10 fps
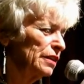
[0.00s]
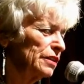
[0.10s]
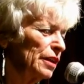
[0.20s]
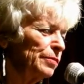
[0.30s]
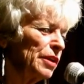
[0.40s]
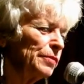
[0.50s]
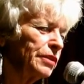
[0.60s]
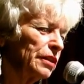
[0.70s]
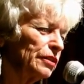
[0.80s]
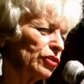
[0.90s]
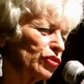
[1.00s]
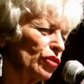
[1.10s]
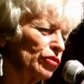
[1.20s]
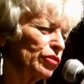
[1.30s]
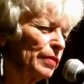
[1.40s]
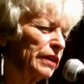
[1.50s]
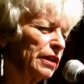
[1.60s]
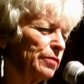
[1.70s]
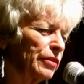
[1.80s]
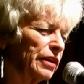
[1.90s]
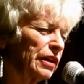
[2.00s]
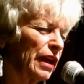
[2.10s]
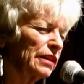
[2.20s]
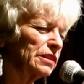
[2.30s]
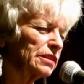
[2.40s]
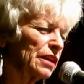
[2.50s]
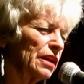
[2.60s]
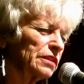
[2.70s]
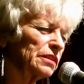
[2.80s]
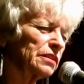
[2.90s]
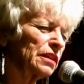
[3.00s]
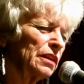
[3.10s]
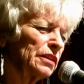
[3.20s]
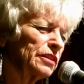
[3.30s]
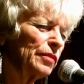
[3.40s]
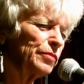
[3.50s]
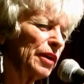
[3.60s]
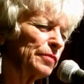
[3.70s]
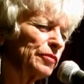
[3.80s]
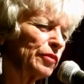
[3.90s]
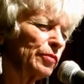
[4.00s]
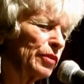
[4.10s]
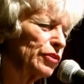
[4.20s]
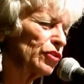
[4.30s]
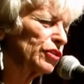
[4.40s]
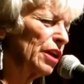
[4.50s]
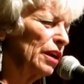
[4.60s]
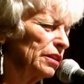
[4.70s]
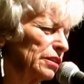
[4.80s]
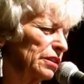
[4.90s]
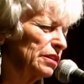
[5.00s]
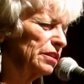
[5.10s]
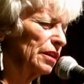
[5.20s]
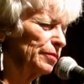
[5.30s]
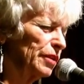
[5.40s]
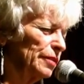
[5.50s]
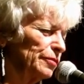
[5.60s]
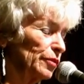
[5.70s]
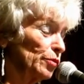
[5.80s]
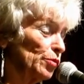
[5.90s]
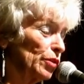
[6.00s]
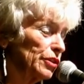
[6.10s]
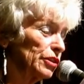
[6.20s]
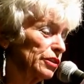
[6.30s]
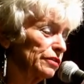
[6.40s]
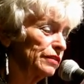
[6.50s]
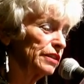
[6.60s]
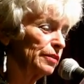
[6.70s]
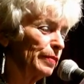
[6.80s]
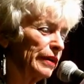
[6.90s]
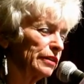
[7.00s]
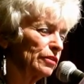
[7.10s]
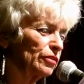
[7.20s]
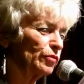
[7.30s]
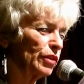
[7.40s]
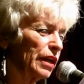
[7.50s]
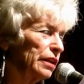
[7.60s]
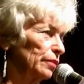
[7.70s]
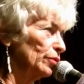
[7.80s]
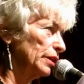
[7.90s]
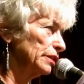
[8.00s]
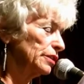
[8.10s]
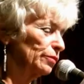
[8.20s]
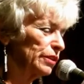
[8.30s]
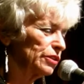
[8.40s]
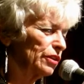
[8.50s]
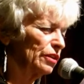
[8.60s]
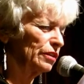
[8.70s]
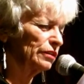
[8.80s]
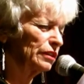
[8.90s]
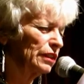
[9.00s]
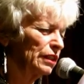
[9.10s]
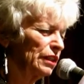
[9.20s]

Sometimes I got to talk to my neighboring exercisers. Sometimes we were just silent and sometimes we were watching TV depending on what anyone had switched on.